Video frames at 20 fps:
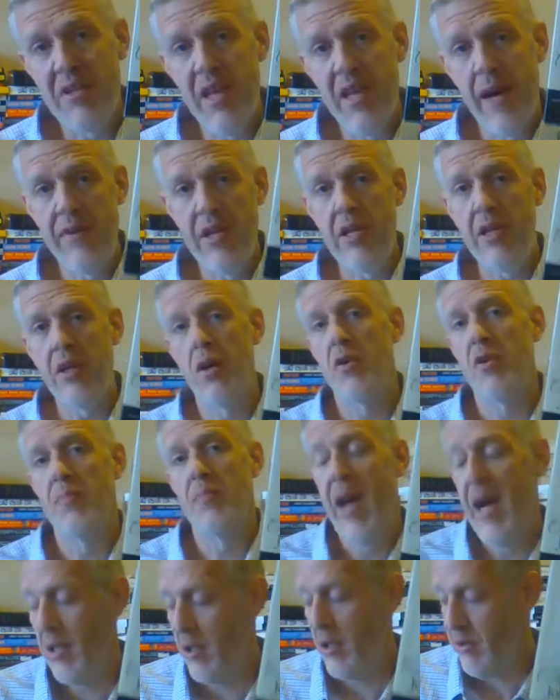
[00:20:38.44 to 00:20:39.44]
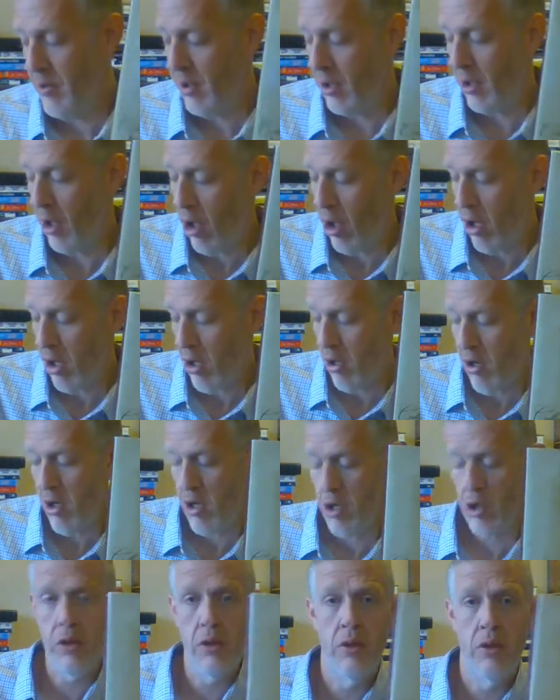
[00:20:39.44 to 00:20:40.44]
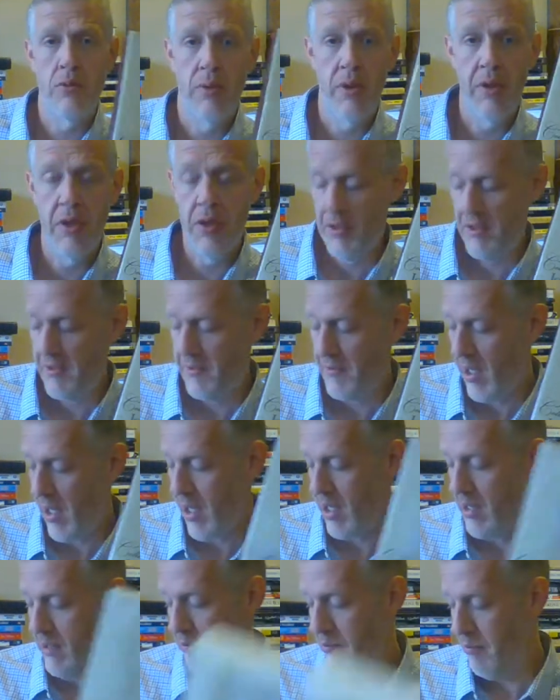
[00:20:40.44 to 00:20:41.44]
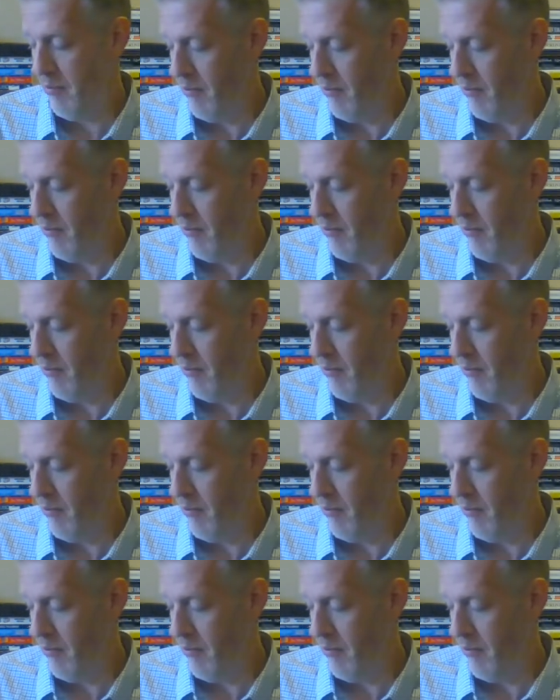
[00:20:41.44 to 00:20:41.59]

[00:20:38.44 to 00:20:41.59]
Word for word: seventy goes back to the Carr article, Religious Thought,